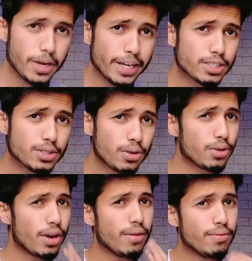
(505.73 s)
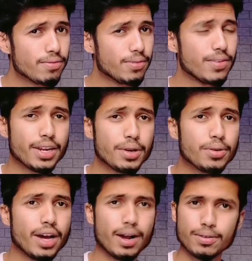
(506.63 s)
make sure you have very
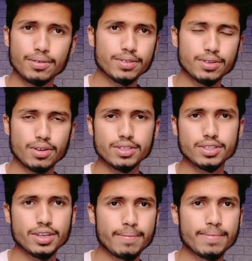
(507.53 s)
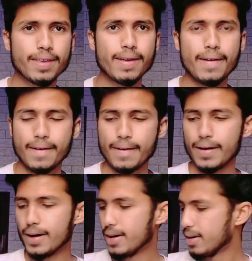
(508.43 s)
good hand on physiology
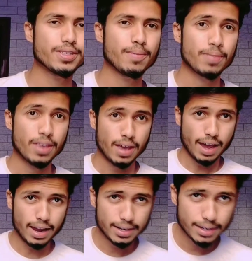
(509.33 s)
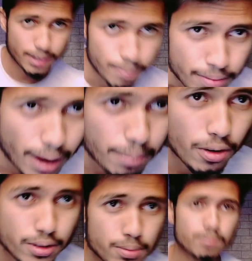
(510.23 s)
um, post more about
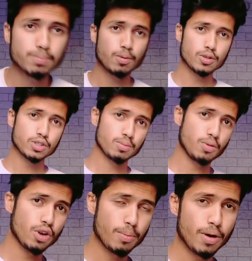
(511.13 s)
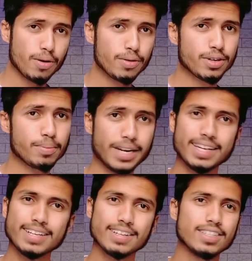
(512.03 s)
medical content in my youtube channel
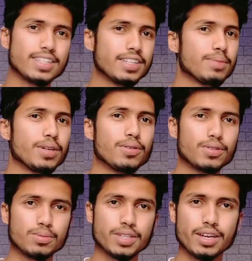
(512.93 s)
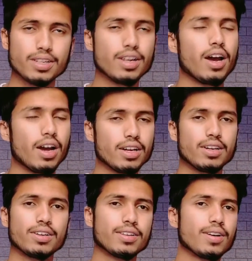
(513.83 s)
i hope you don't forget to
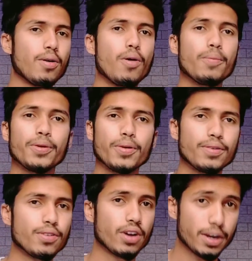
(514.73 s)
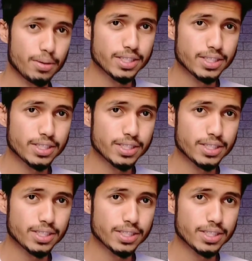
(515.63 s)
subscribe and hit the bell icon